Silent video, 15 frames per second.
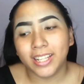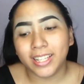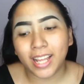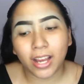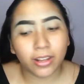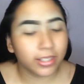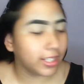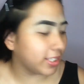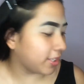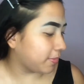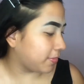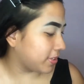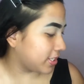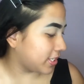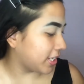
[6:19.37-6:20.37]
Now,
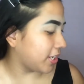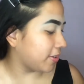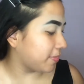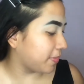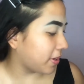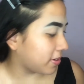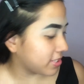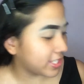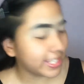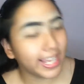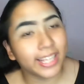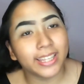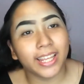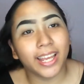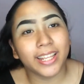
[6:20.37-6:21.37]
tatapos na yung brows
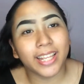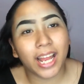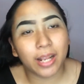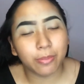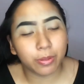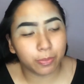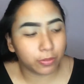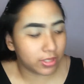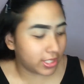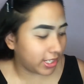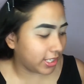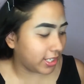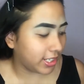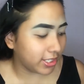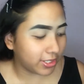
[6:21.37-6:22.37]
natin. I'll be
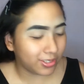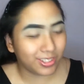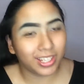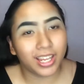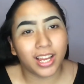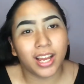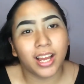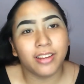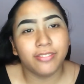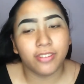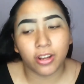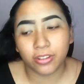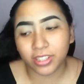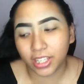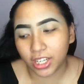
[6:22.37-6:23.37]
proceeding to the
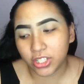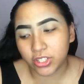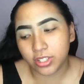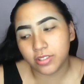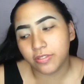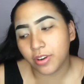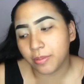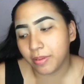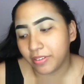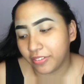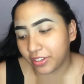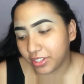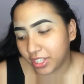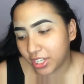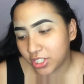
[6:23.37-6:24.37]
foundations. For my
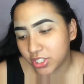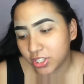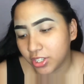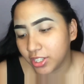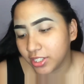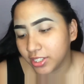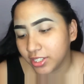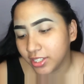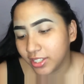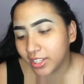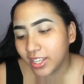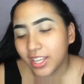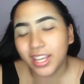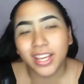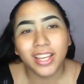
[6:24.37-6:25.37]
foundation,
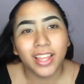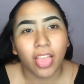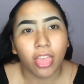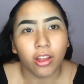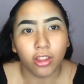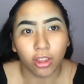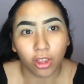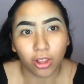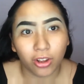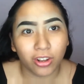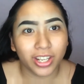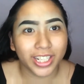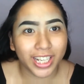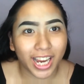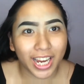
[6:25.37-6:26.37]
oh,
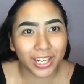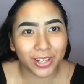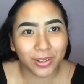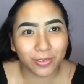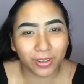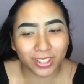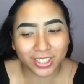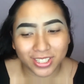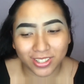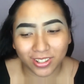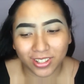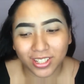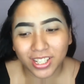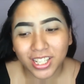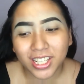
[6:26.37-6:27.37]
kinakaya ko yung words ko.
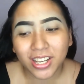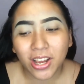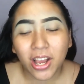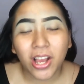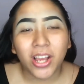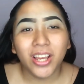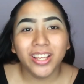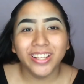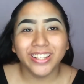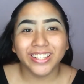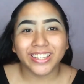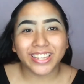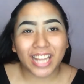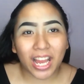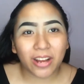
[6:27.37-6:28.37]

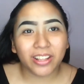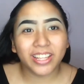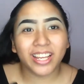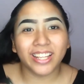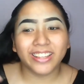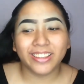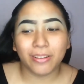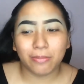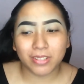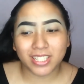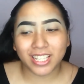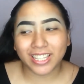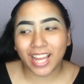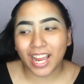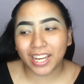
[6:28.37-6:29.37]
Now that tapos
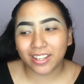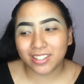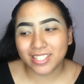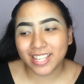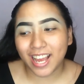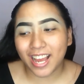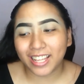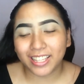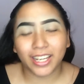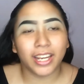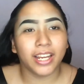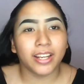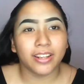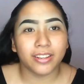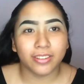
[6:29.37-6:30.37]
na tayo sa
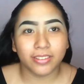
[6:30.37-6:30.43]
ating